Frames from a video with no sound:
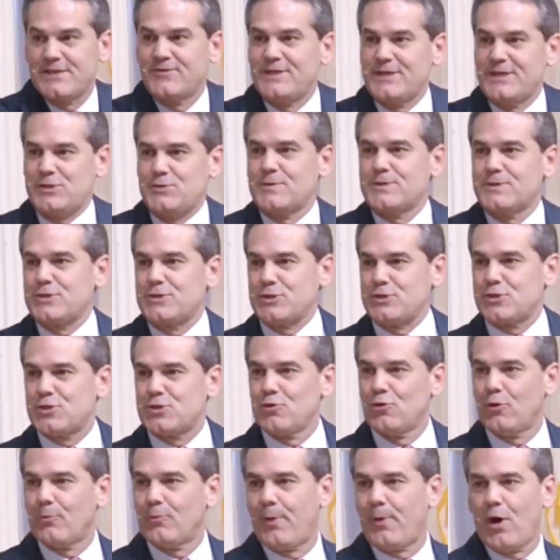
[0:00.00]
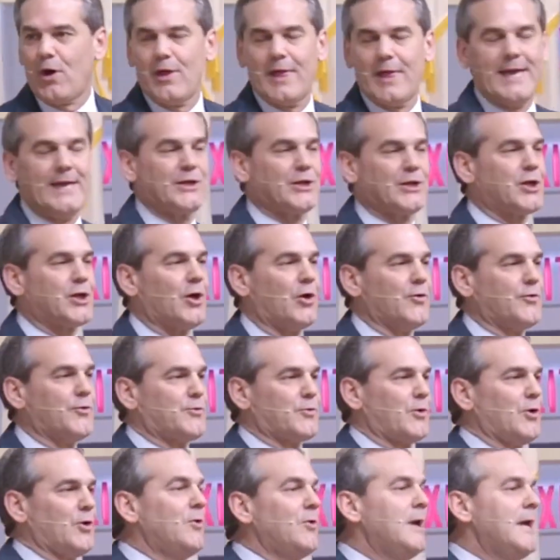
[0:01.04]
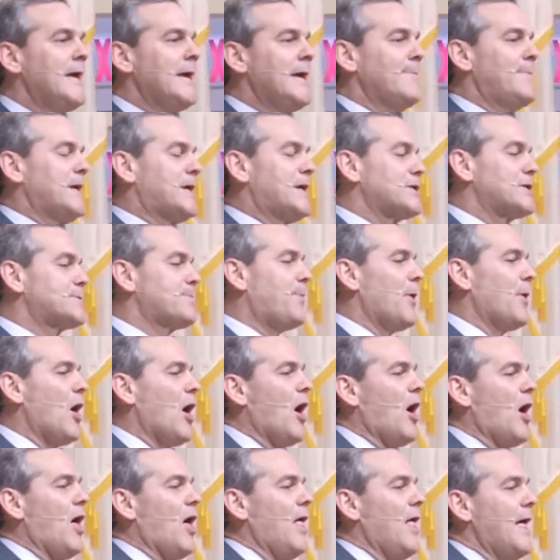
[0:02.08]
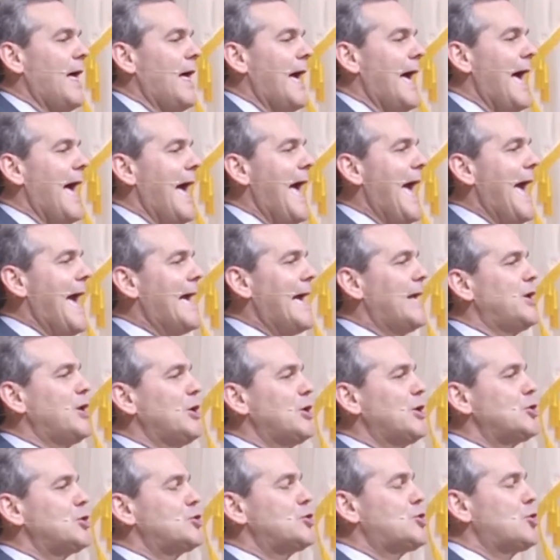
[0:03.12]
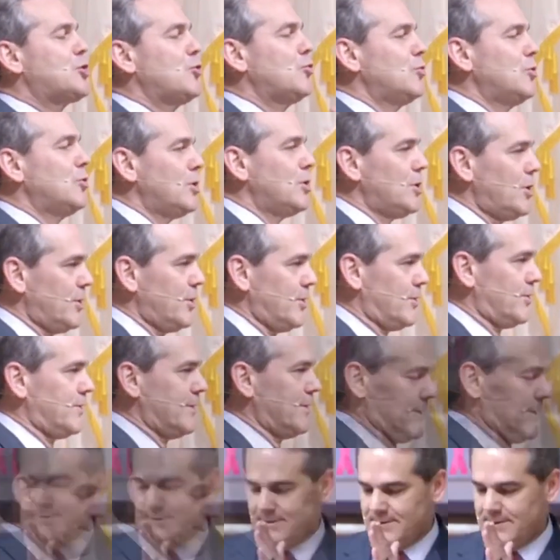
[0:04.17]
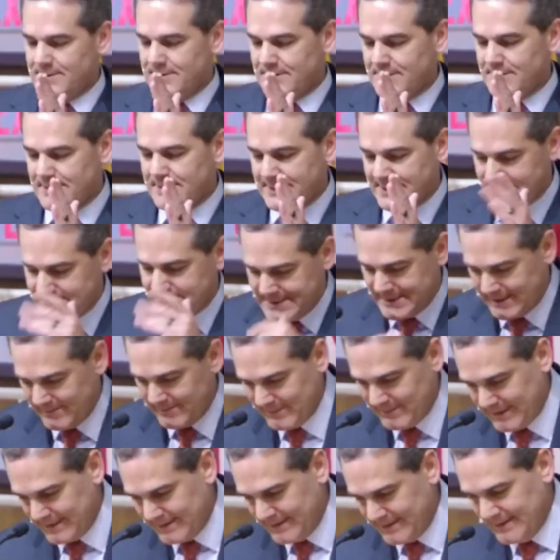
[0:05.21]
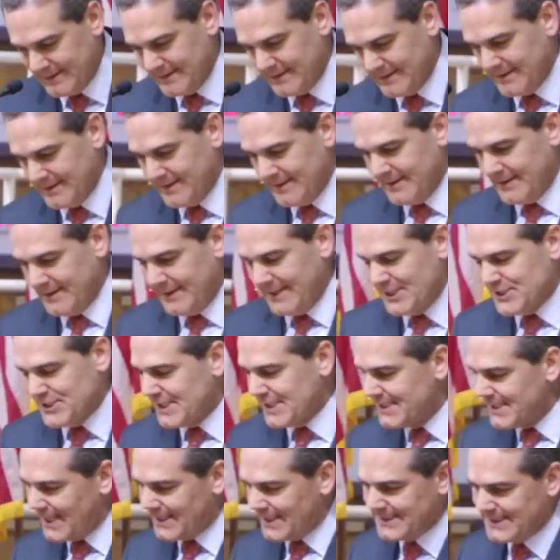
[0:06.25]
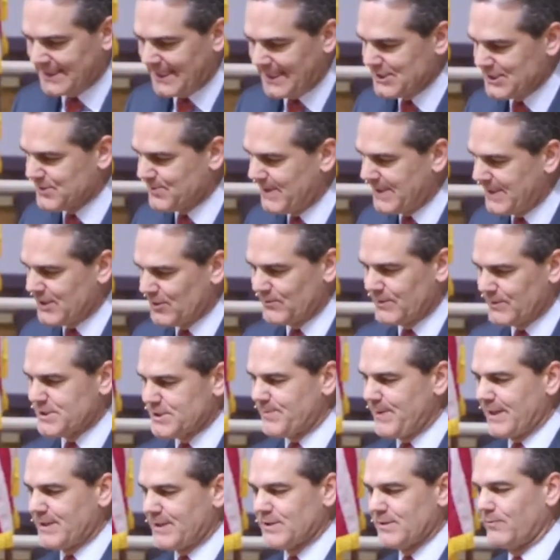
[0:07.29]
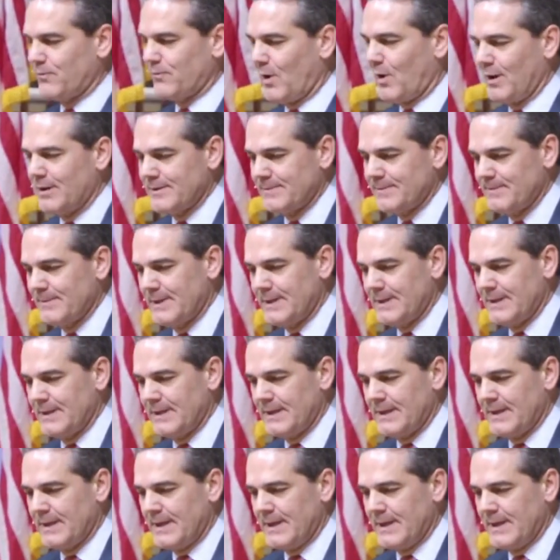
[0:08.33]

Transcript: You see, this was the school Paul had to go through because Paul had to learn contentment. He said, Not that I speak in respect of want.